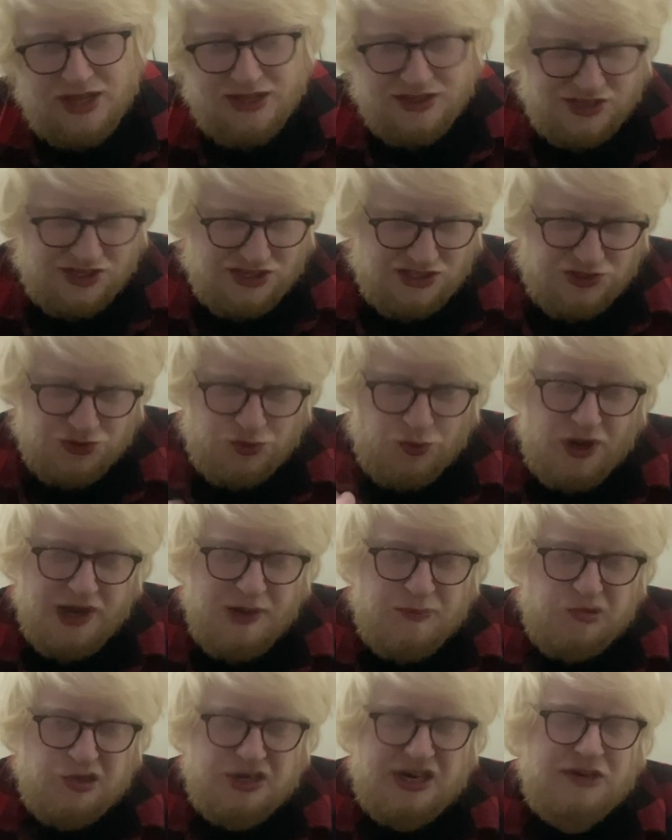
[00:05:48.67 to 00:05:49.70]
There's quite a
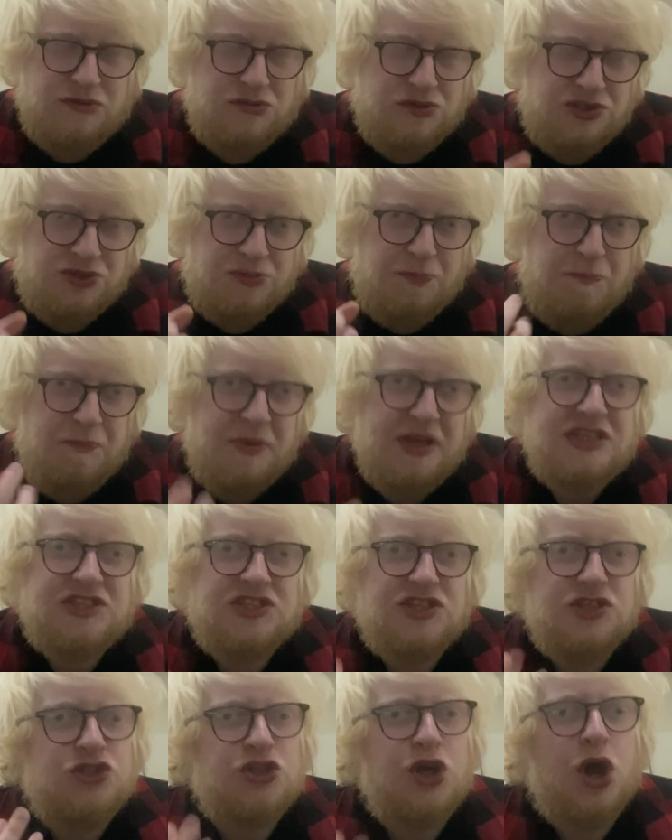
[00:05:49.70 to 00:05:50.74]
pronounced bitter
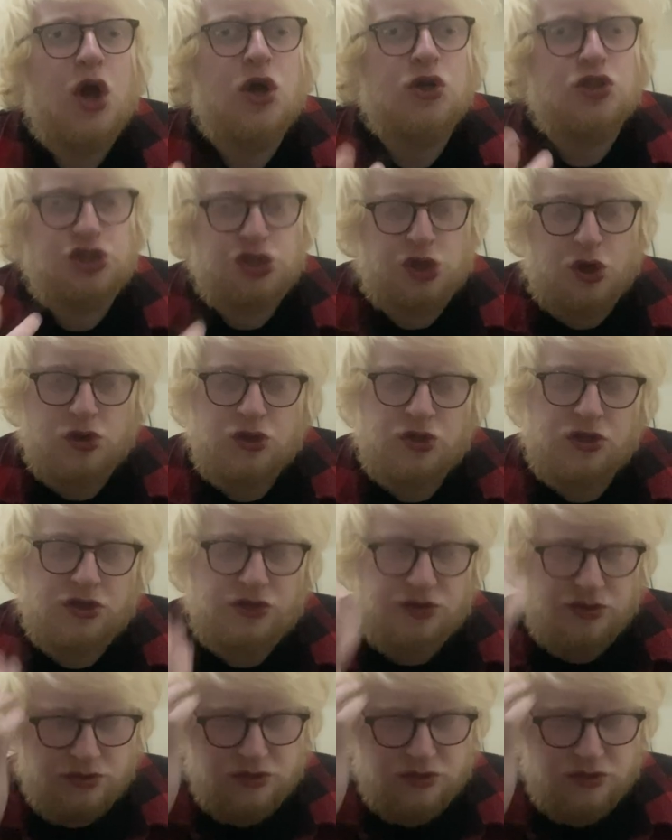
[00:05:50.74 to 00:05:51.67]
dark chocolate